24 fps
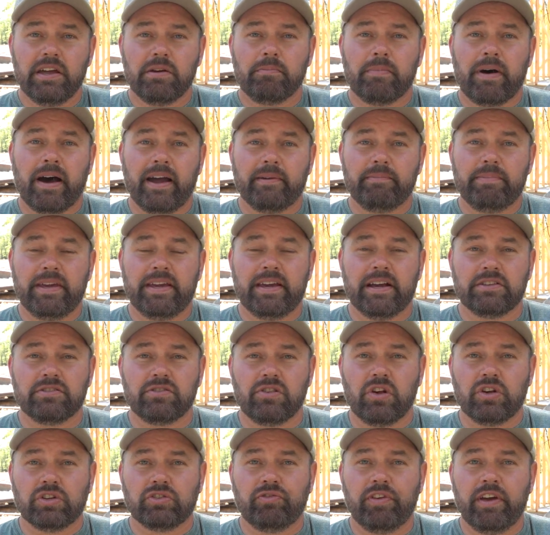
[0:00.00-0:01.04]
by because
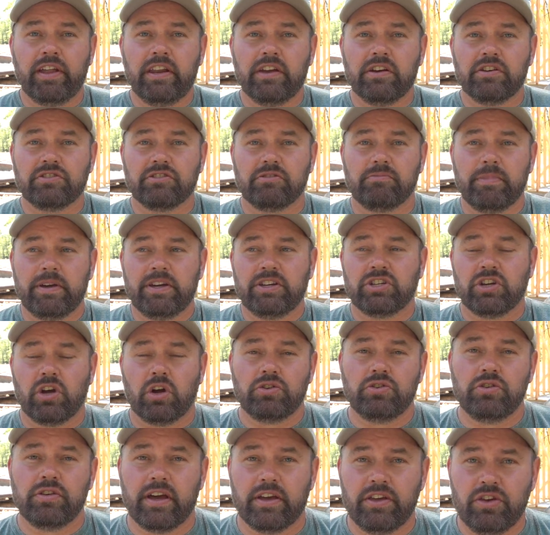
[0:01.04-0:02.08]
of those videos of me
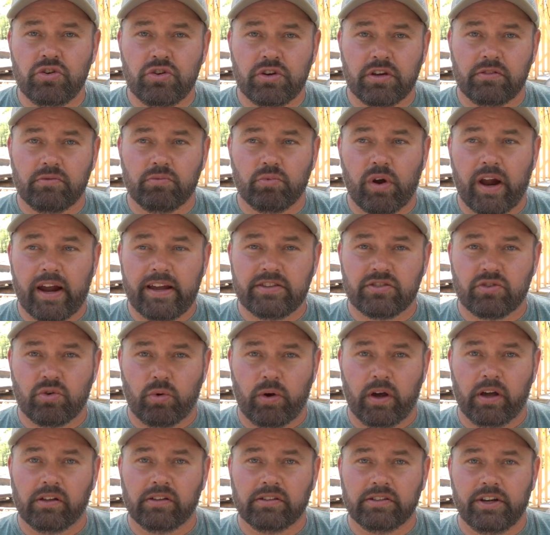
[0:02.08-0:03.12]
showing you that you can raise
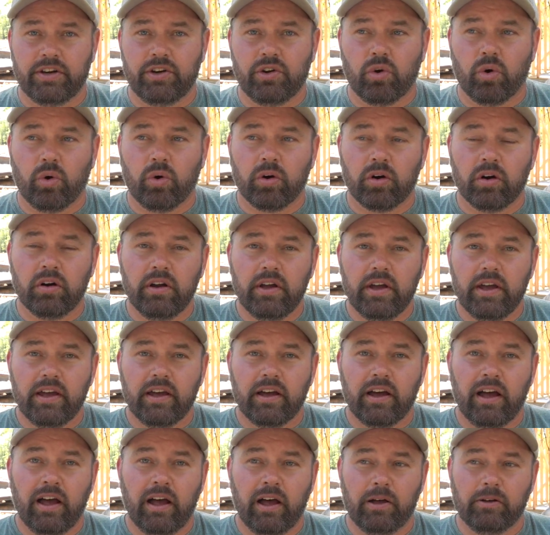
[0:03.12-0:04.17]
quail indoor
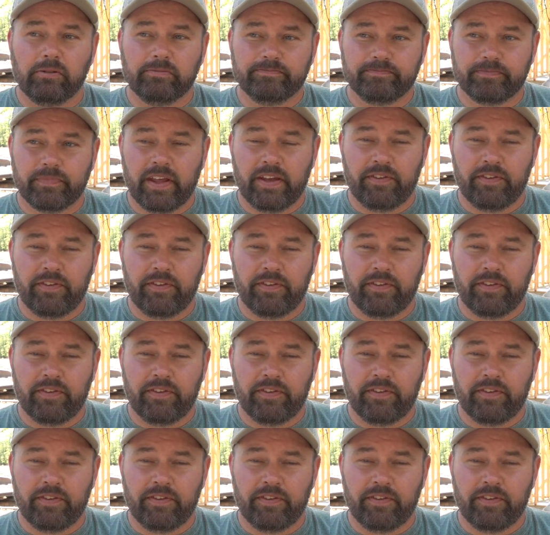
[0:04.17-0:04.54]
um,